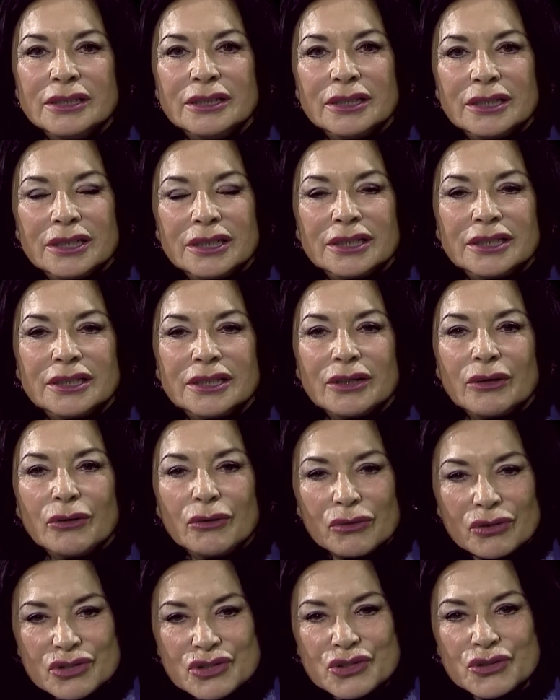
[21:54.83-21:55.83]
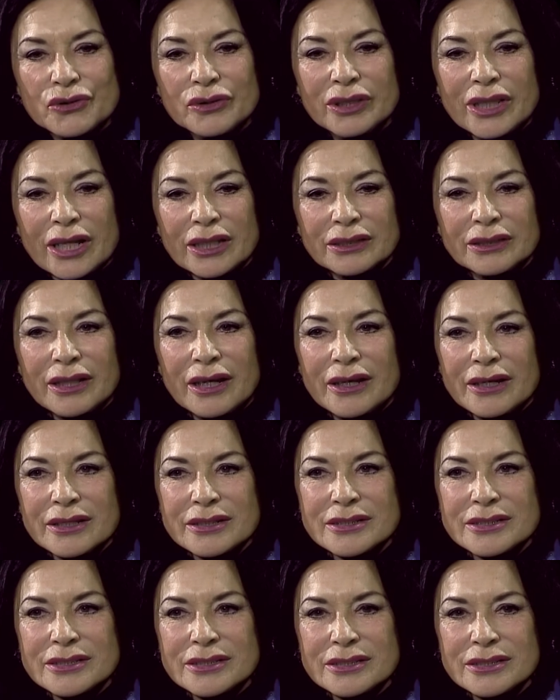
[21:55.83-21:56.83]
also that
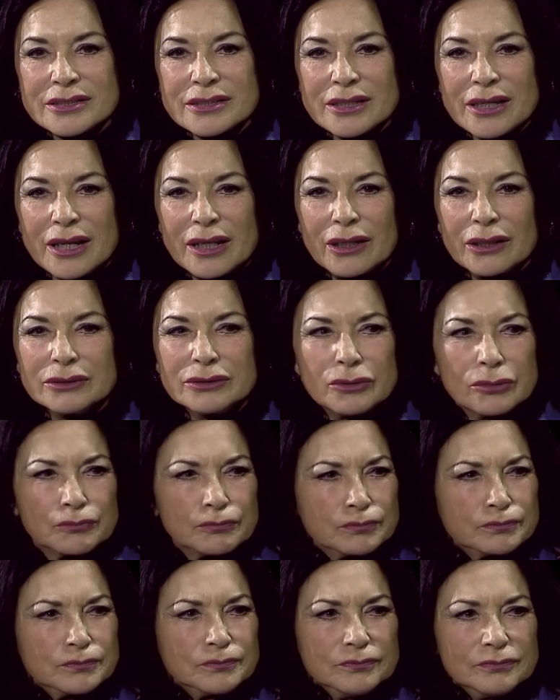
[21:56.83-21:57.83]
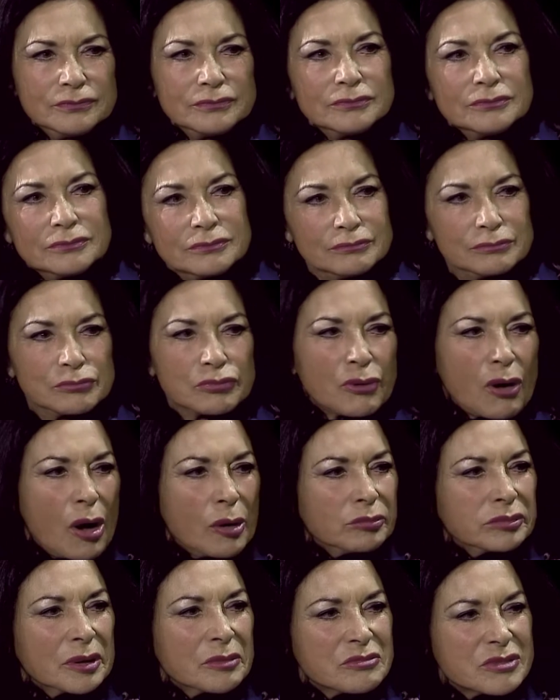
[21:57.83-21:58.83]
has a lot of
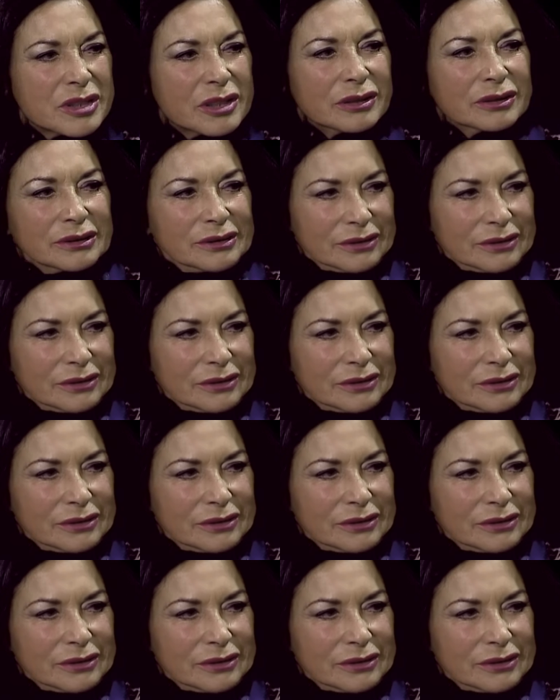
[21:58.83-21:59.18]
problems.